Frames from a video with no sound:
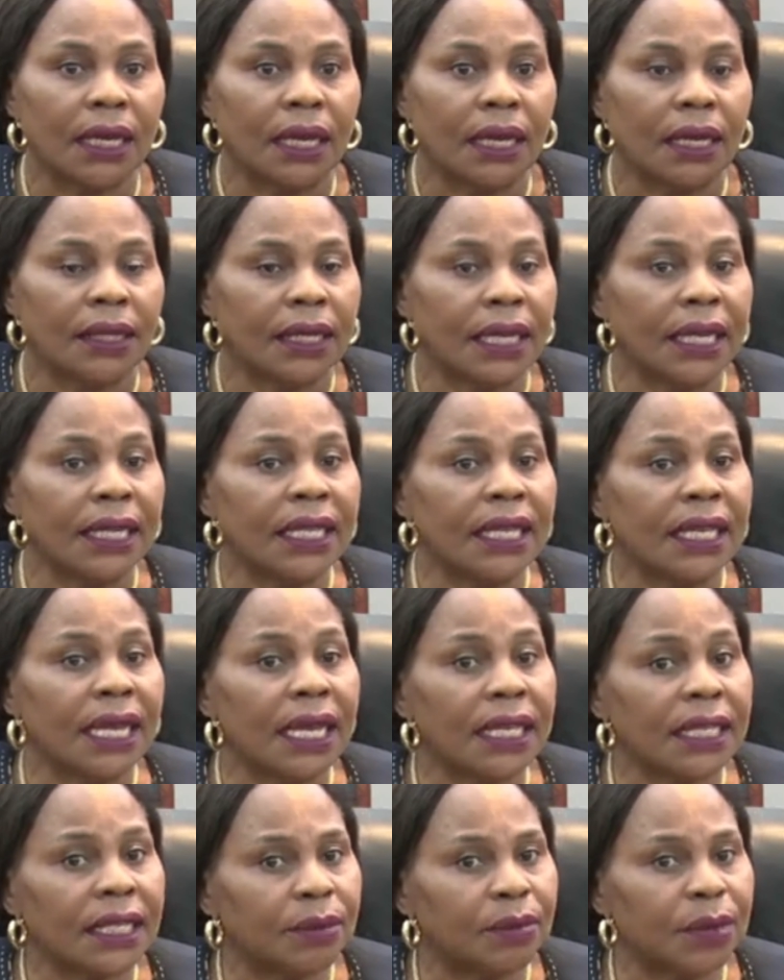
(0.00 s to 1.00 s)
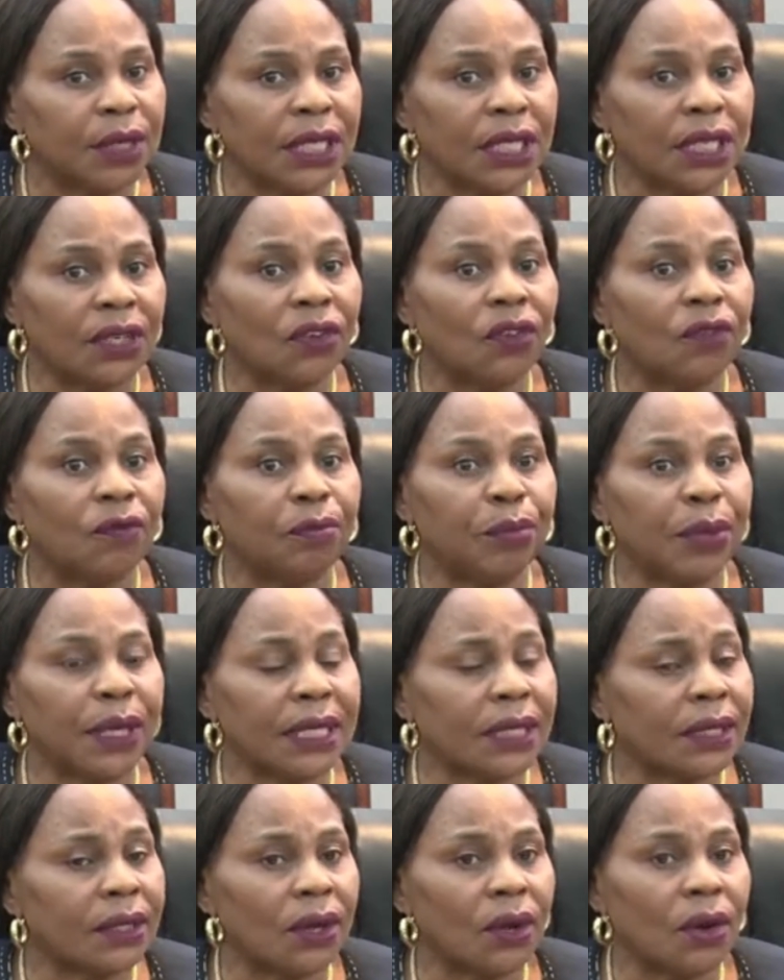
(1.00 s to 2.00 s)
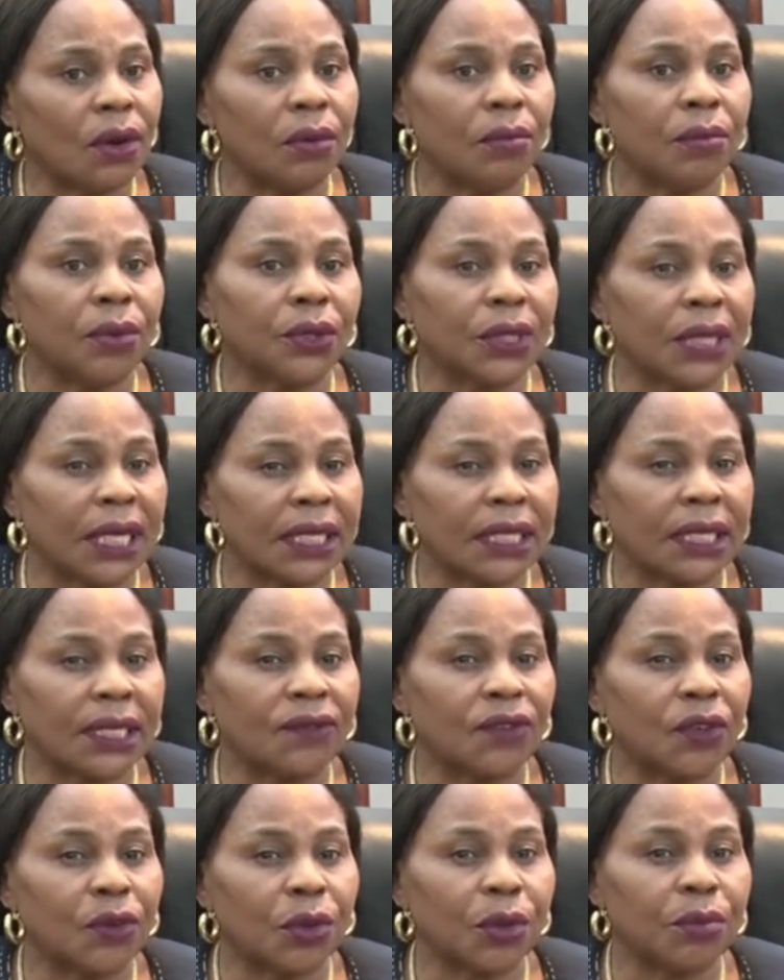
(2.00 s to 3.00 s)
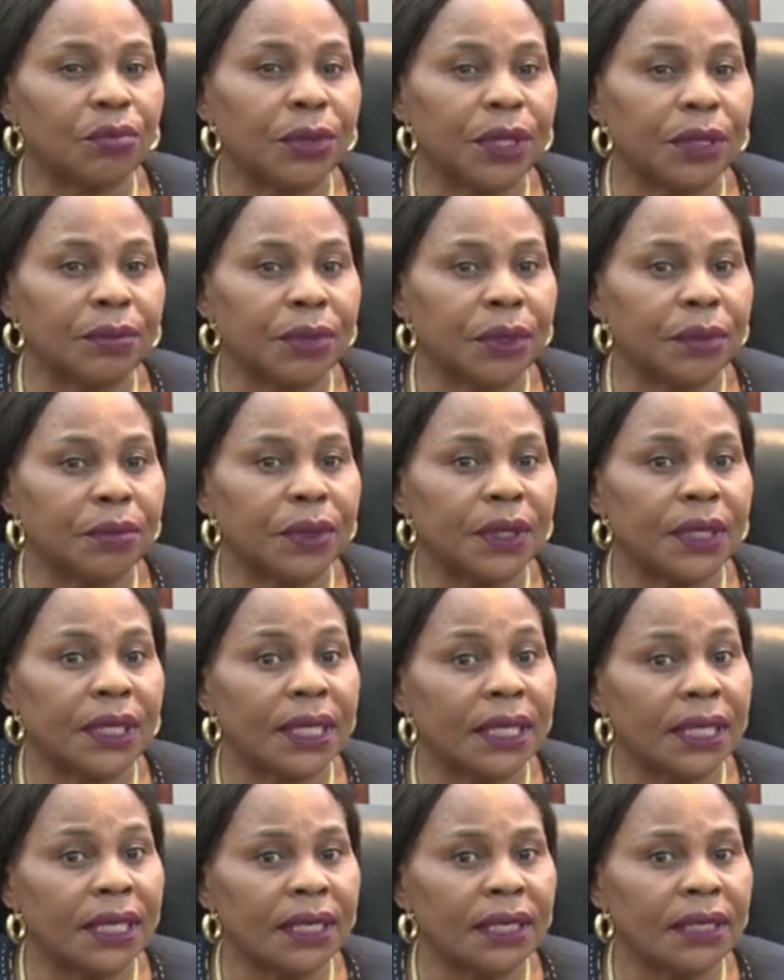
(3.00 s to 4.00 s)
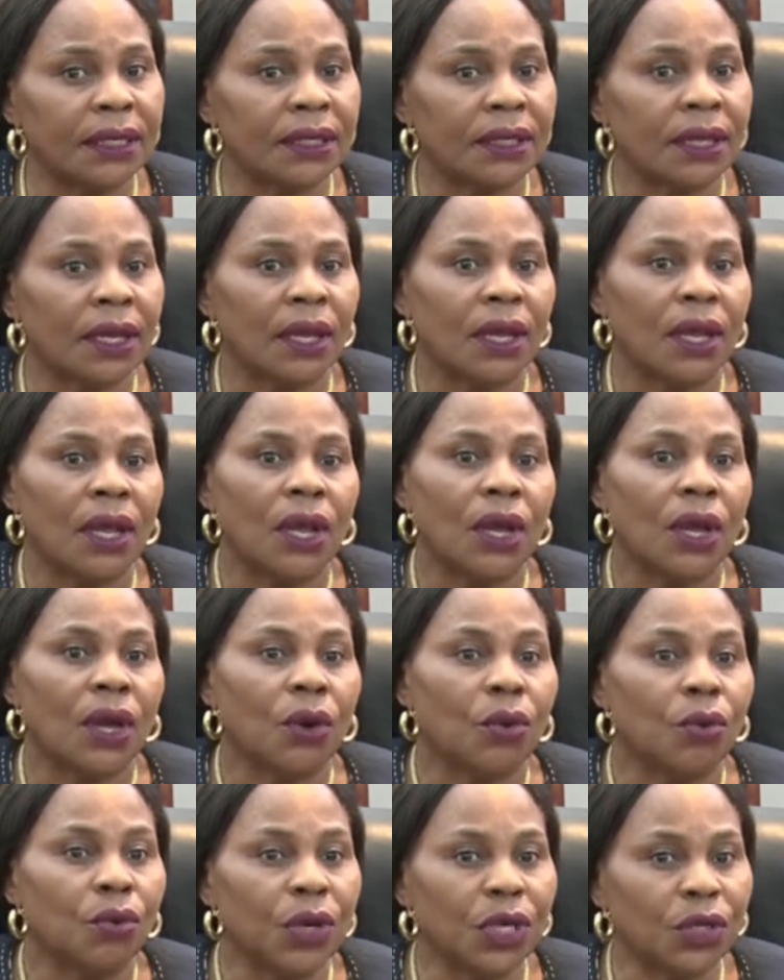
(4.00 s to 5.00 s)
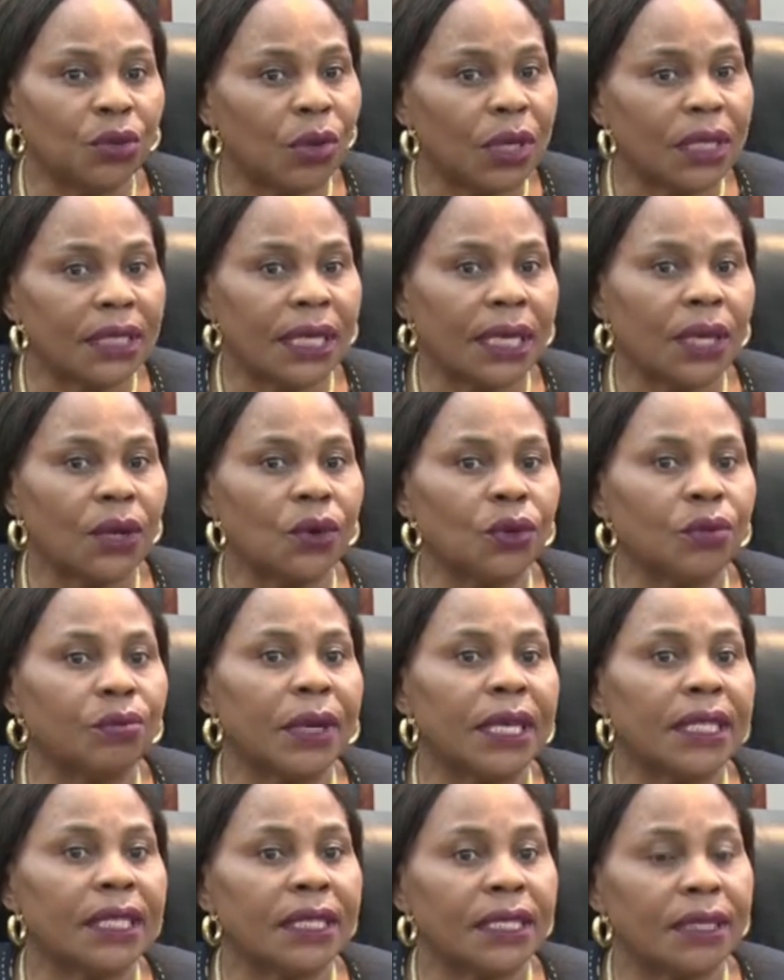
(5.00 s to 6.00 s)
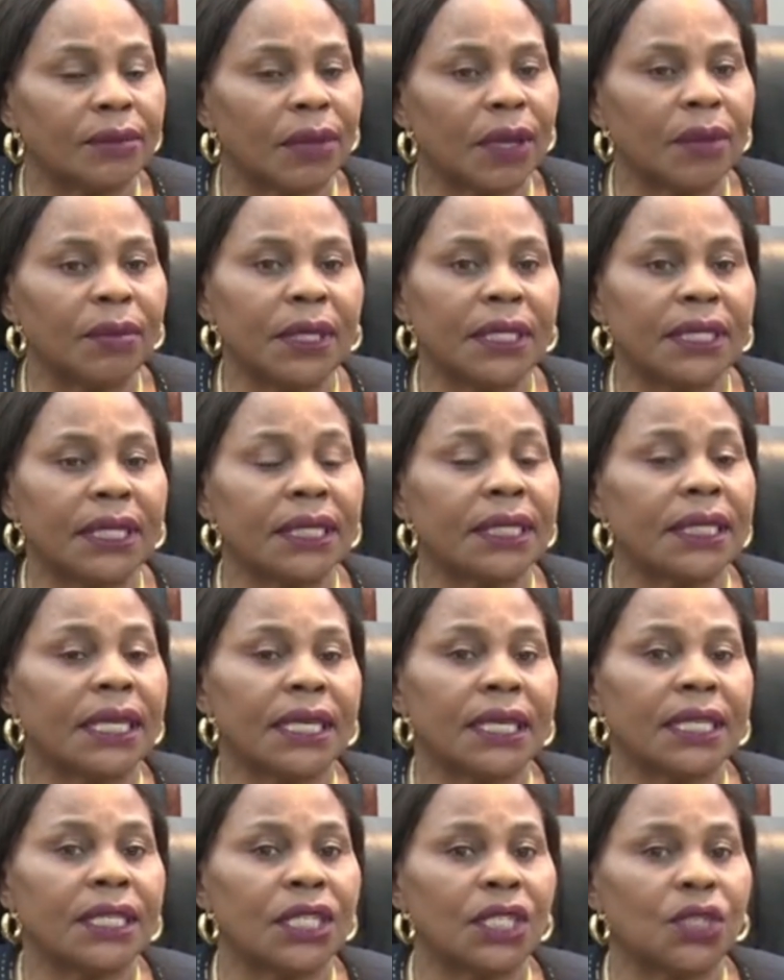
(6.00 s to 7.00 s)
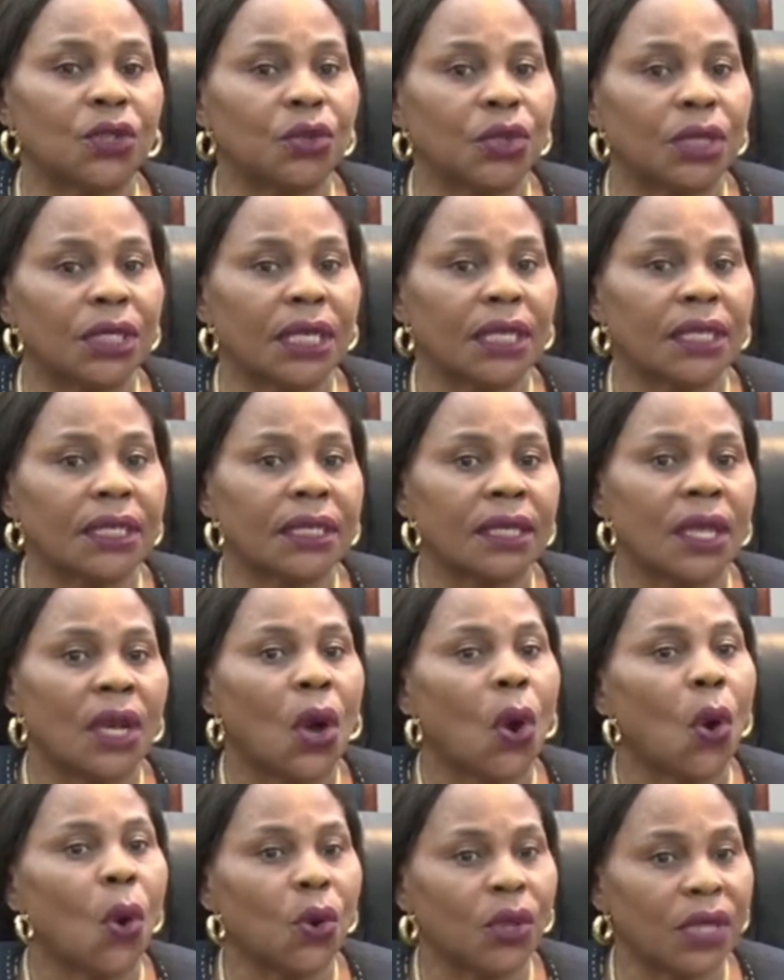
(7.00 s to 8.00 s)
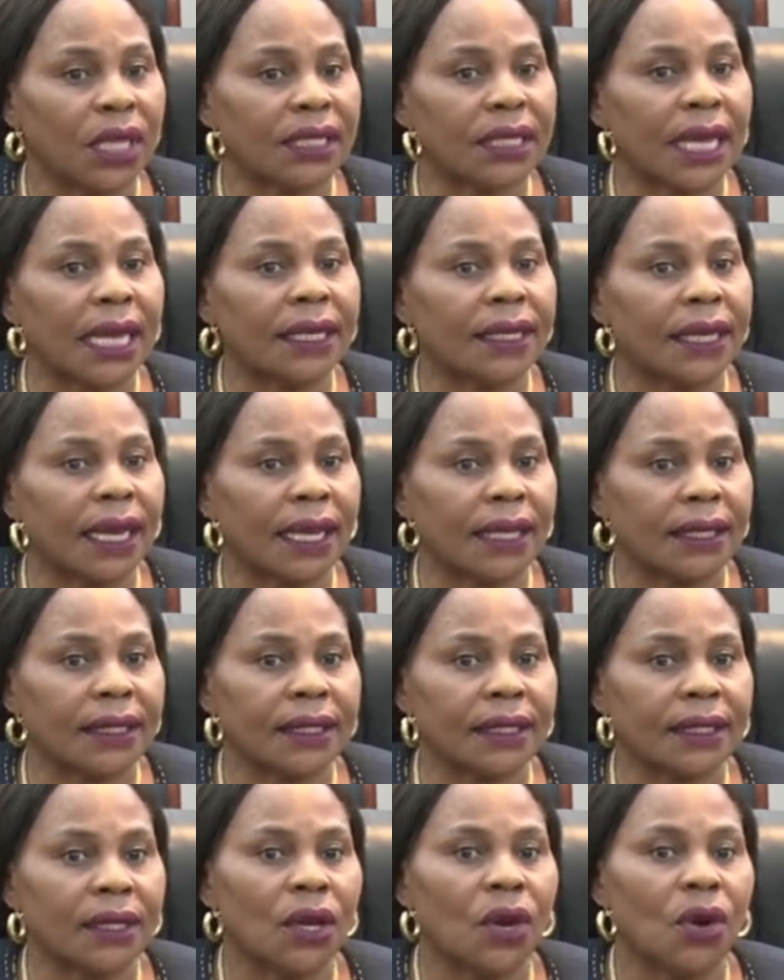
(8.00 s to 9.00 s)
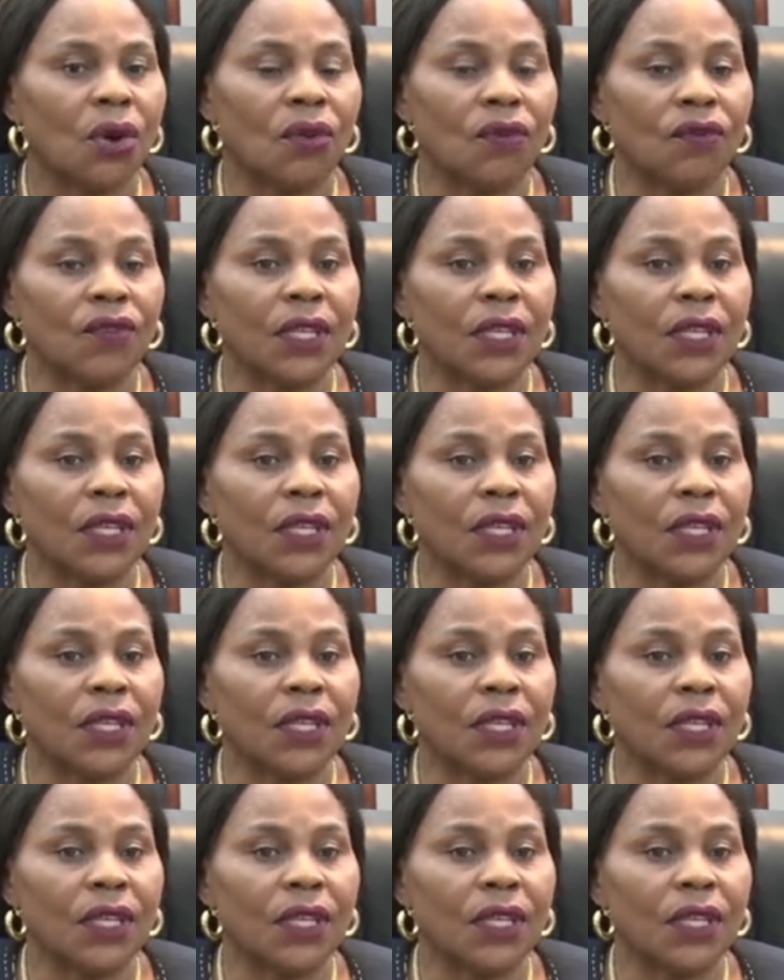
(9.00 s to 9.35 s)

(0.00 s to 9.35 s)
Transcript: Then the exhibition of personal protective equipment, PPEs, which was held by the Zimbabwean tertiary institutions on the sidelines of the